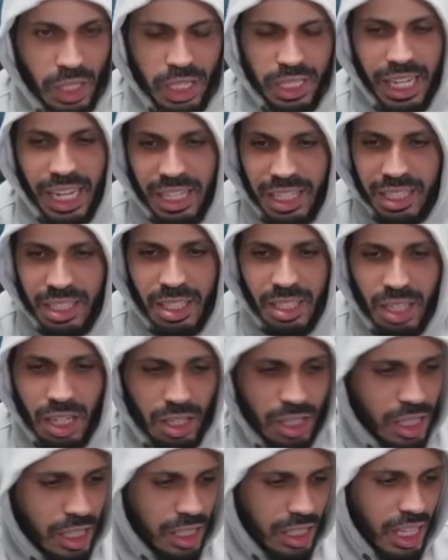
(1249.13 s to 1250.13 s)
Now there's
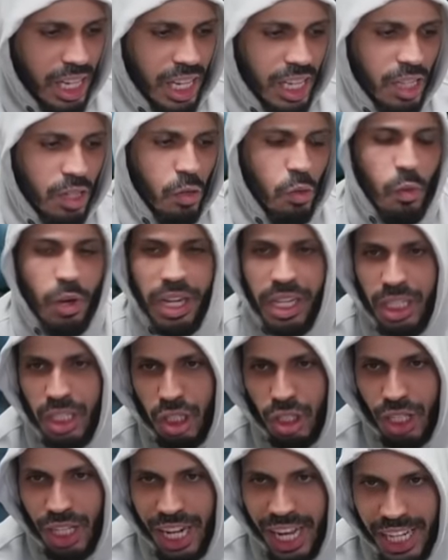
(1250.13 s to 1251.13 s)
another thing where
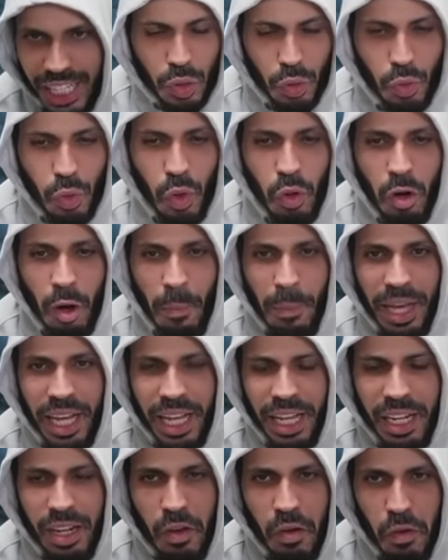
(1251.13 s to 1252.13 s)
should I throw them
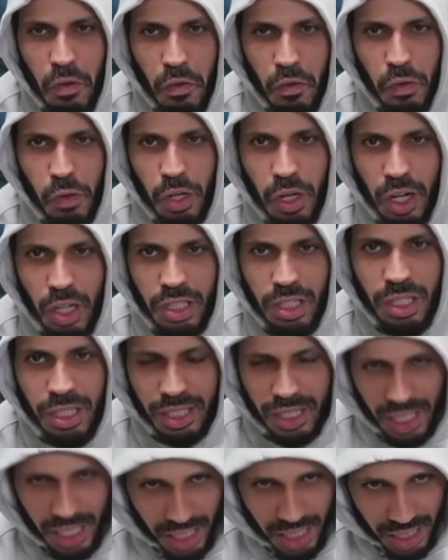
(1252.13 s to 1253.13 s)
in for other
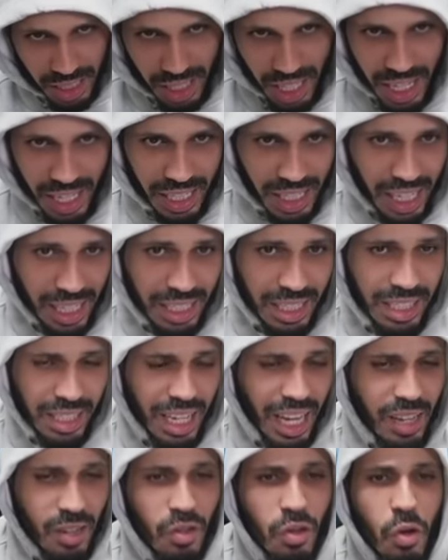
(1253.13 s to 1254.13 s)
things? And
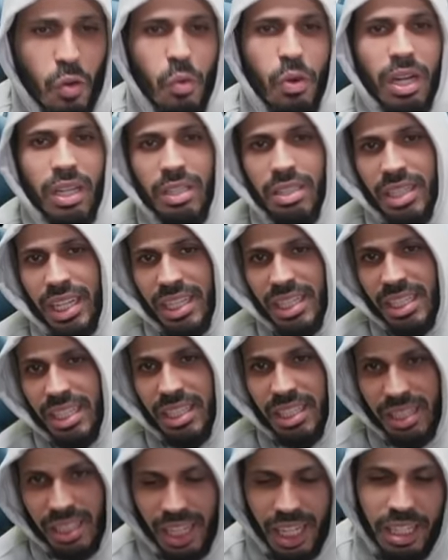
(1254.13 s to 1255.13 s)
honestly, I don't know what else I
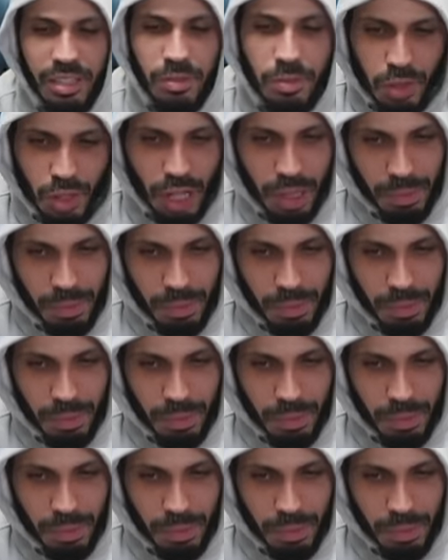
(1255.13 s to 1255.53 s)
need in life, so I'm